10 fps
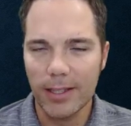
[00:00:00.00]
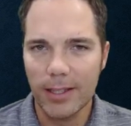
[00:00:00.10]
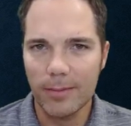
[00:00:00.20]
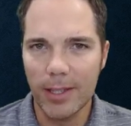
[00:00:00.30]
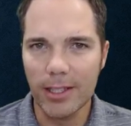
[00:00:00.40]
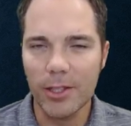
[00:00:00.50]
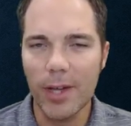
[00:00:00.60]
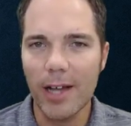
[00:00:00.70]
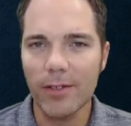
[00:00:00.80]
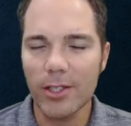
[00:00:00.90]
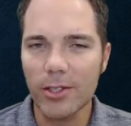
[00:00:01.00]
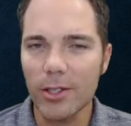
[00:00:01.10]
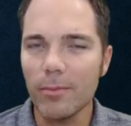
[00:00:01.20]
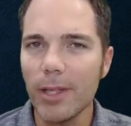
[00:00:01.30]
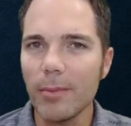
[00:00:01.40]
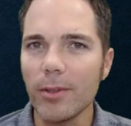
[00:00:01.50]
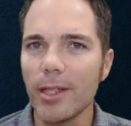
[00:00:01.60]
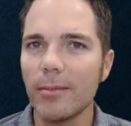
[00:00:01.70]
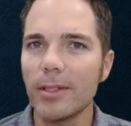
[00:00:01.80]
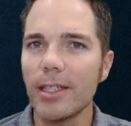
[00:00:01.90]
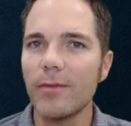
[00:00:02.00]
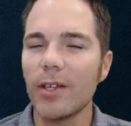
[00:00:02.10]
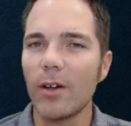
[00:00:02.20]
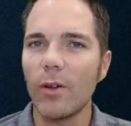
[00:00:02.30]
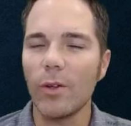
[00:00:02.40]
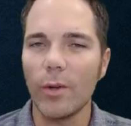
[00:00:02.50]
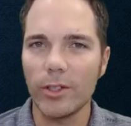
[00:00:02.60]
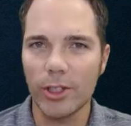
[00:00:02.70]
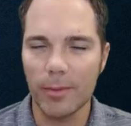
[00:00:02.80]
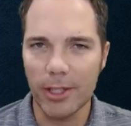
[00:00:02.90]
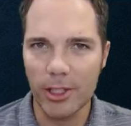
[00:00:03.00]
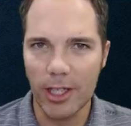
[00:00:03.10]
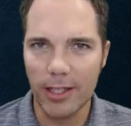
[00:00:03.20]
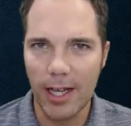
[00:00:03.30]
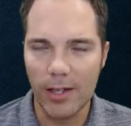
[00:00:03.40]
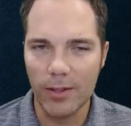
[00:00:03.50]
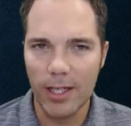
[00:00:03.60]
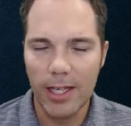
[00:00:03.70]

because you have certain people that believe that all oil should be shut down.